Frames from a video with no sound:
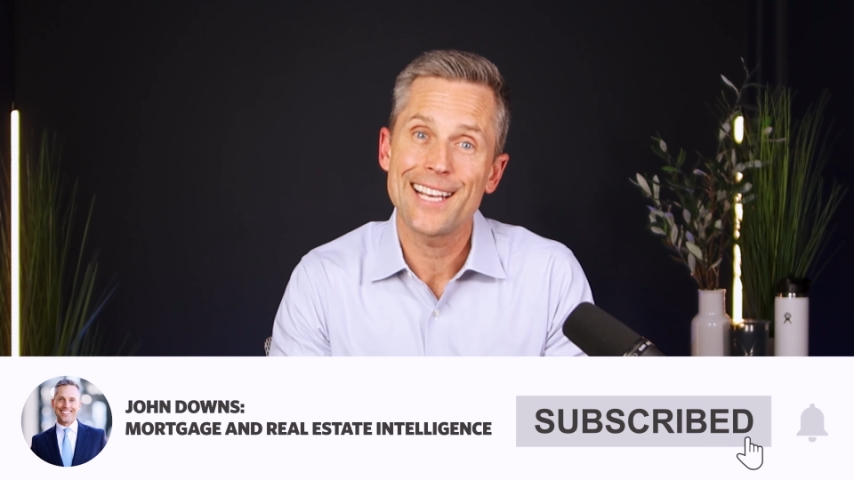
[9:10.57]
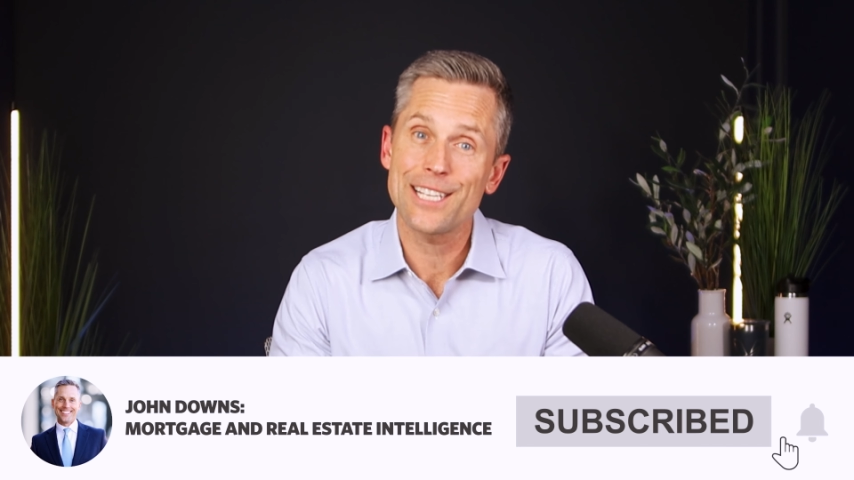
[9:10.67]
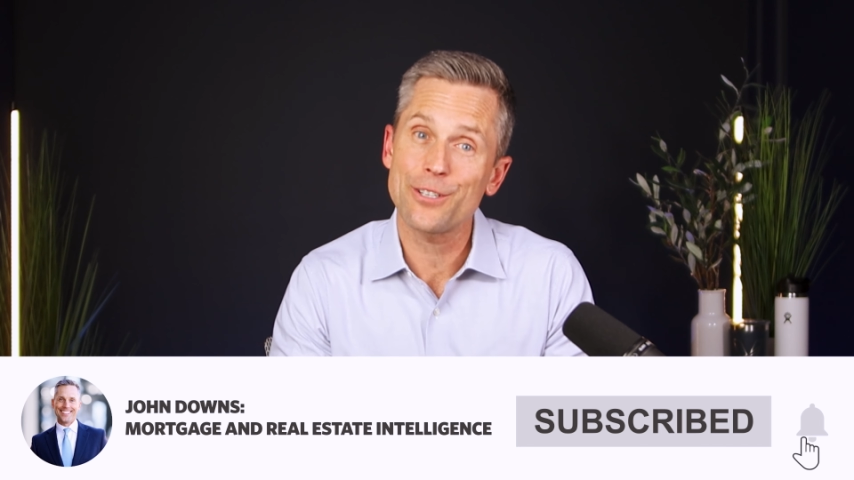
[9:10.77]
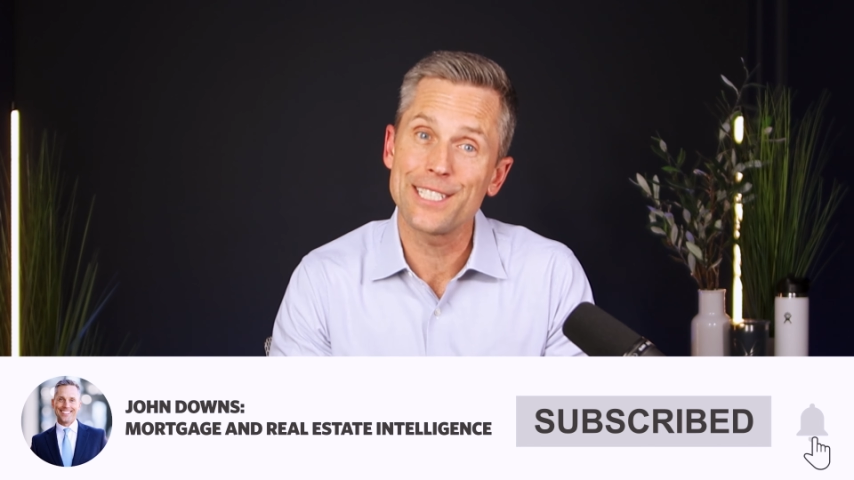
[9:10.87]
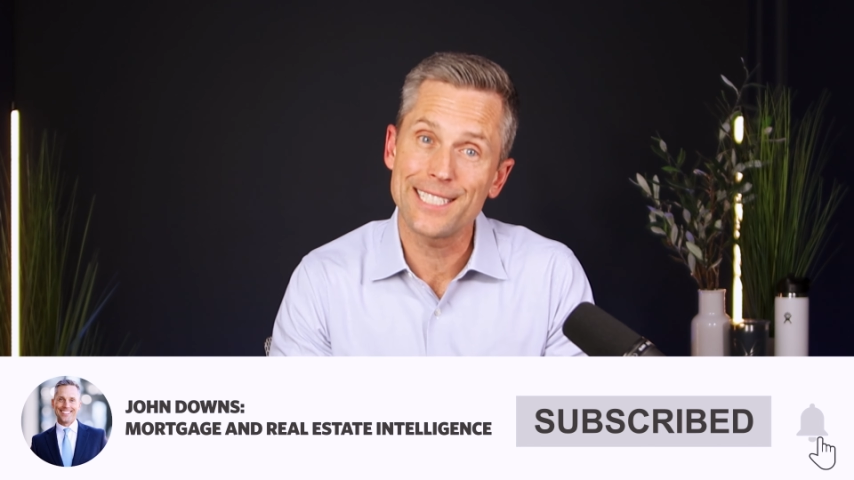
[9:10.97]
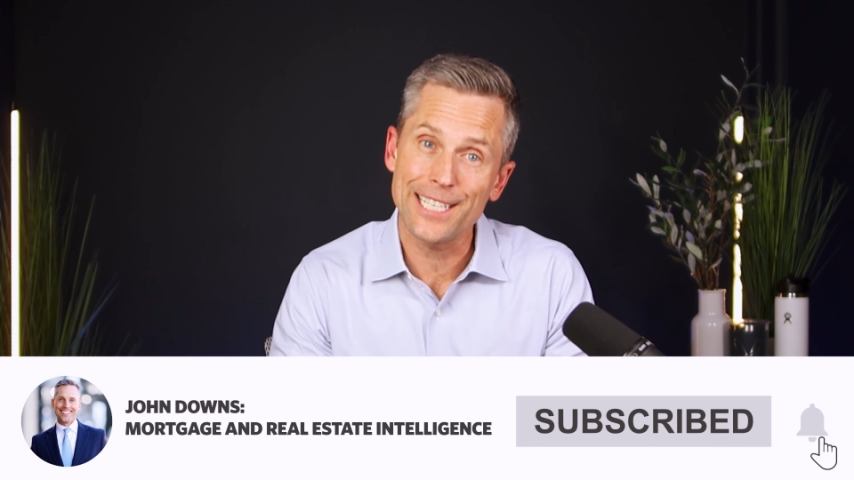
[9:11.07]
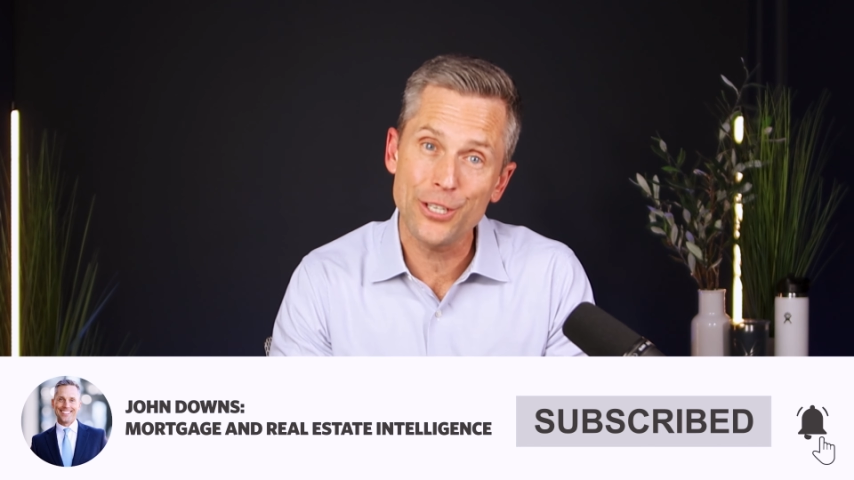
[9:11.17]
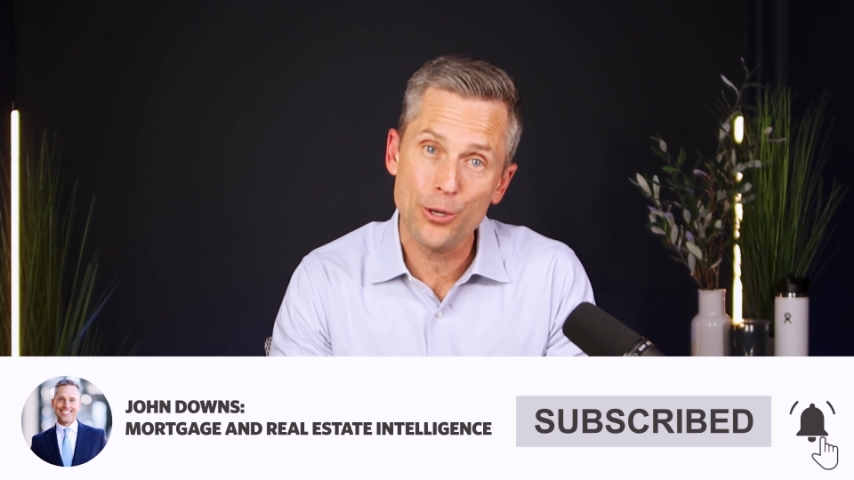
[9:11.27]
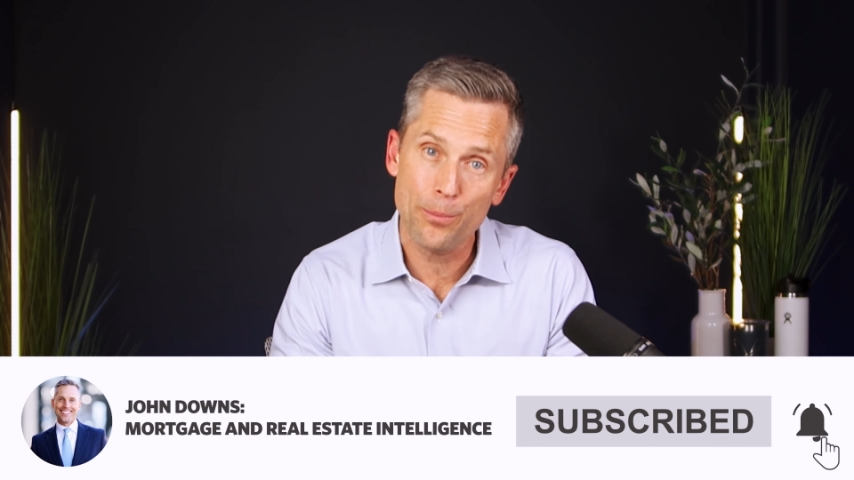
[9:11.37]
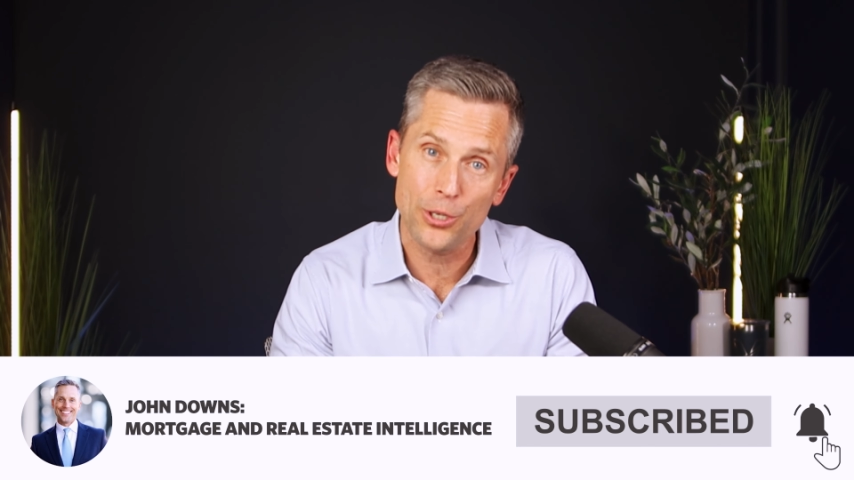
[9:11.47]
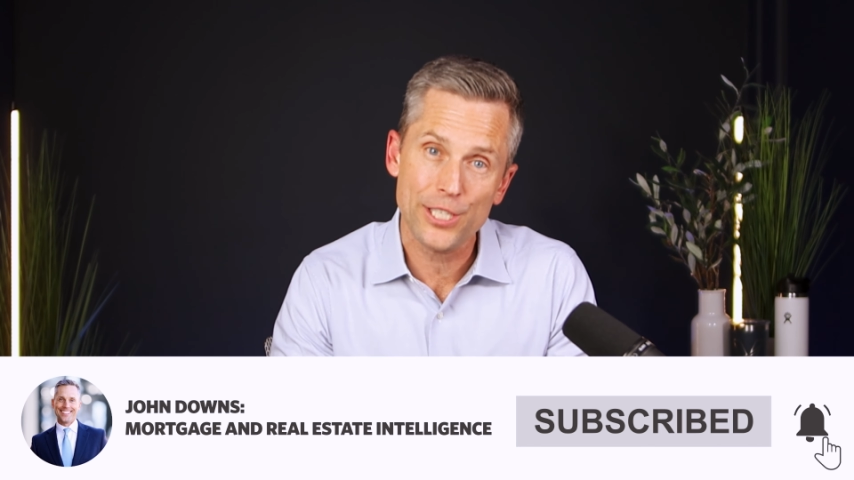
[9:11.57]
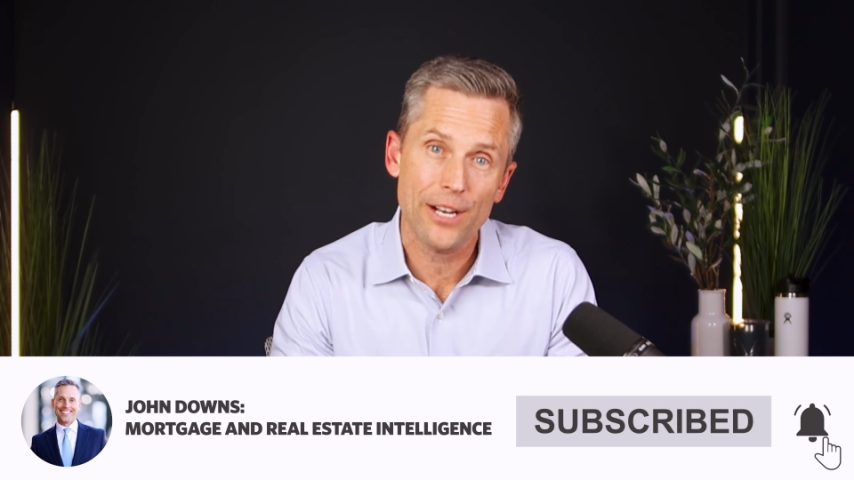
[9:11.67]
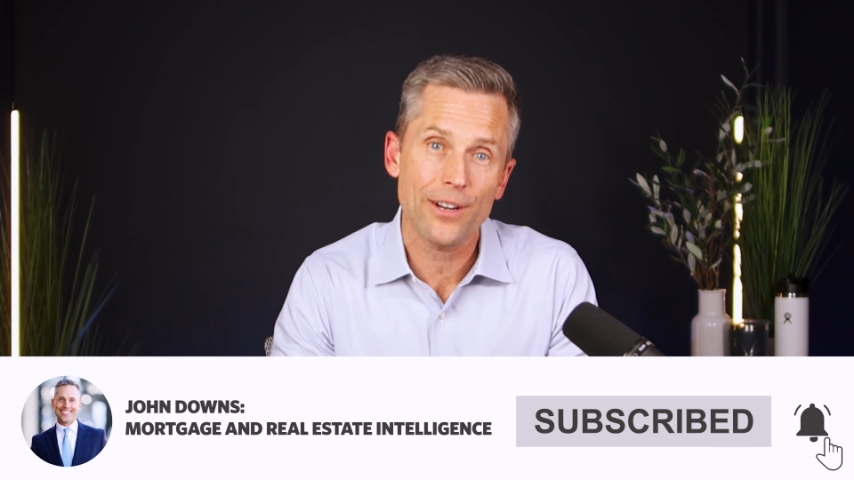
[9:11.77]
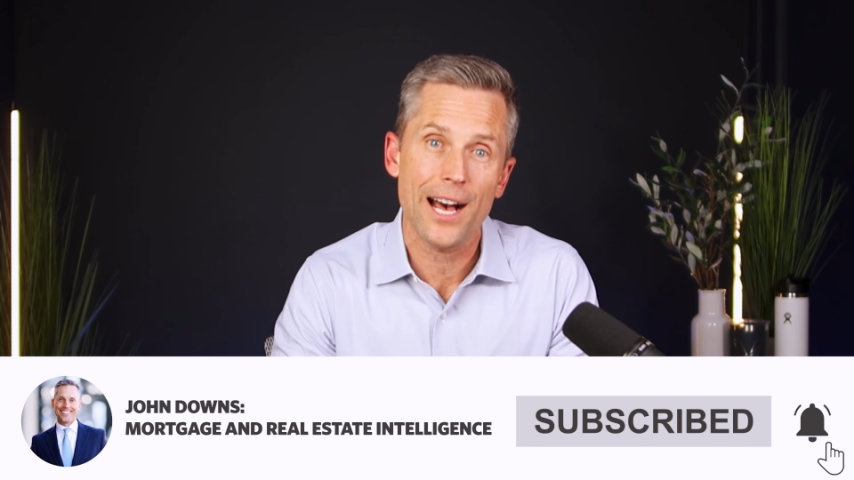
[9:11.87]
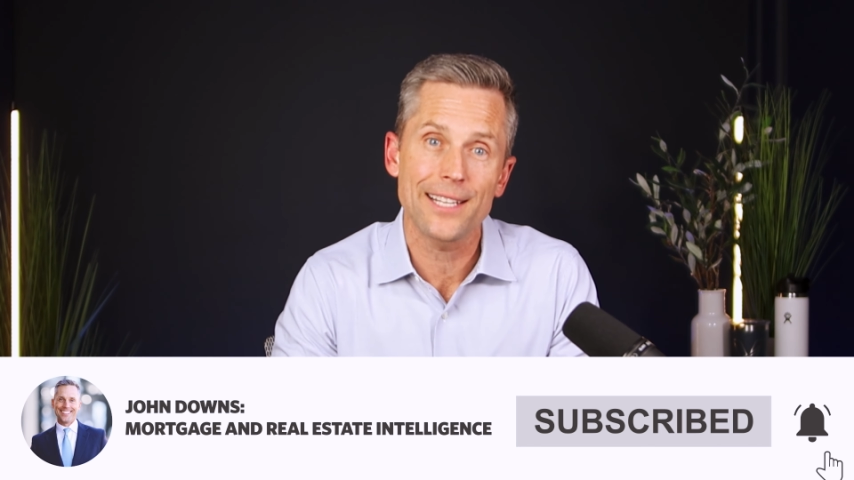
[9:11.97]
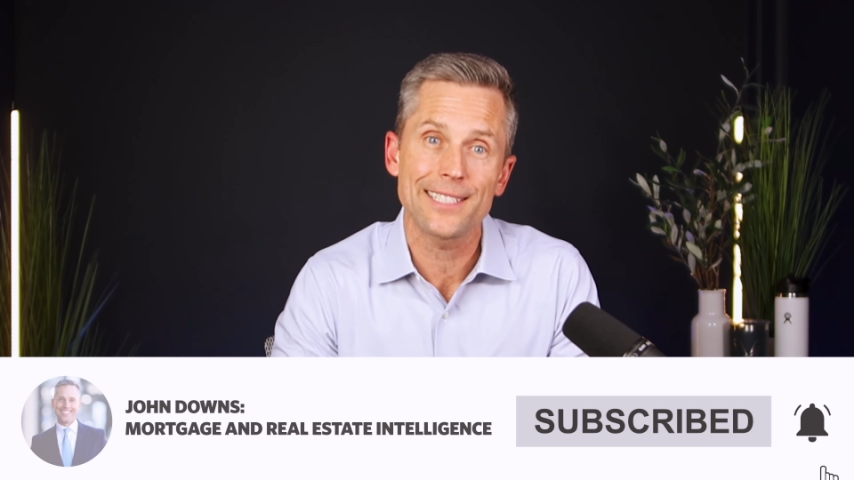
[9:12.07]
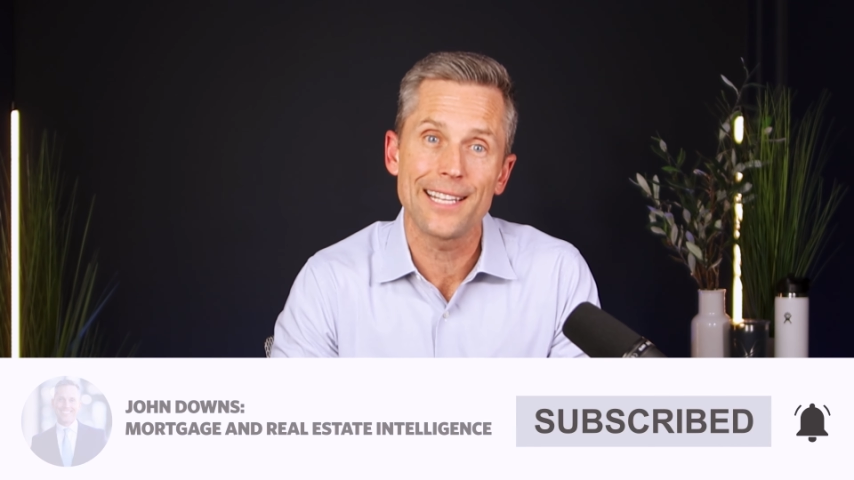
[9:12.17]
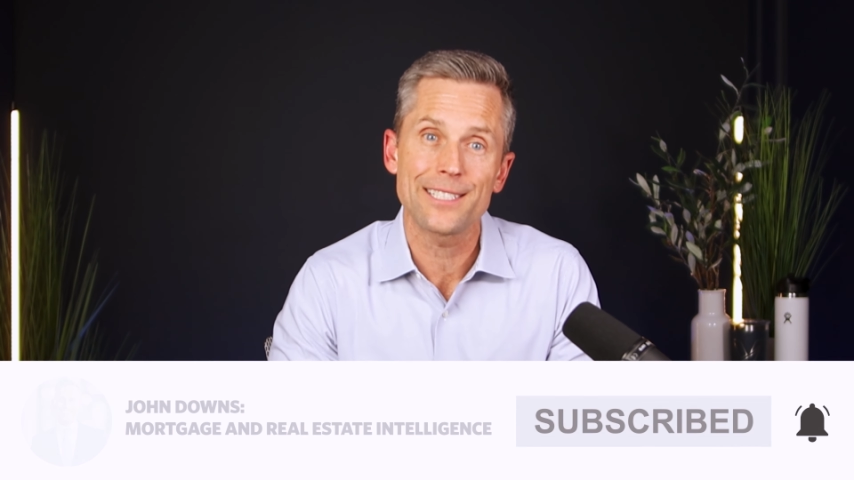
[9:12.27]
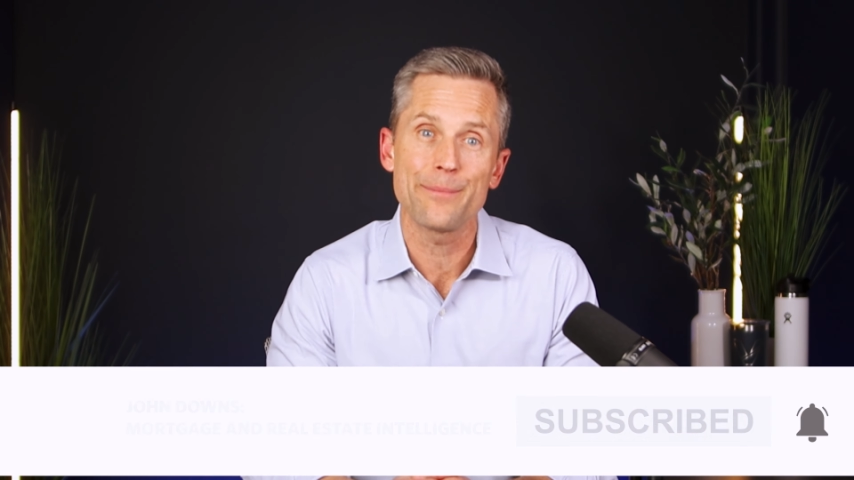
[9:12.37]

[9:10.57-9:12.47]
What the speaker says: as I'll continue to push out content